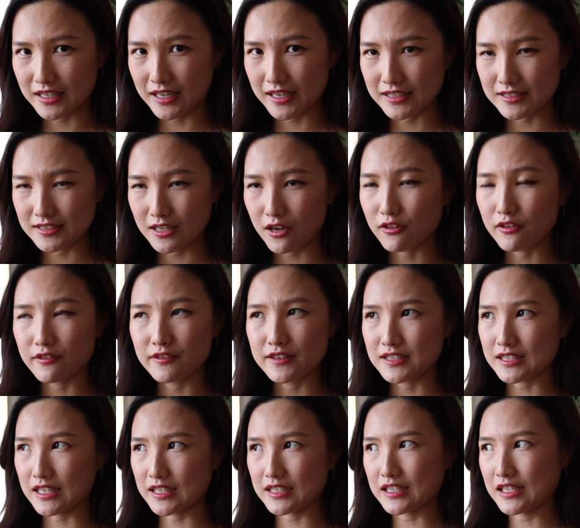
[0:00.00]
nights. All of a
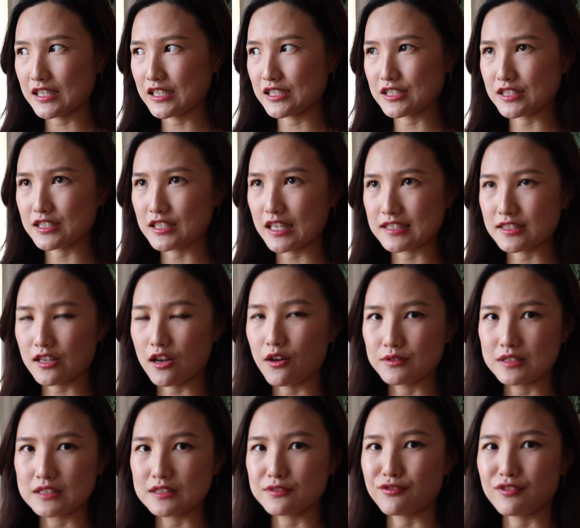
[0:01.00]
sudden it just gets
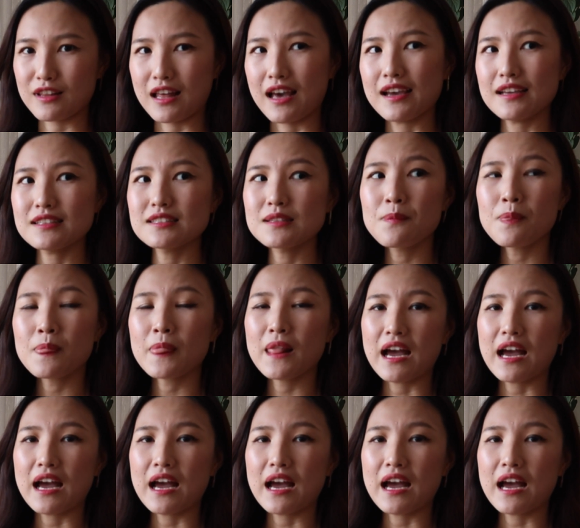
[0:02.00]
all these flies,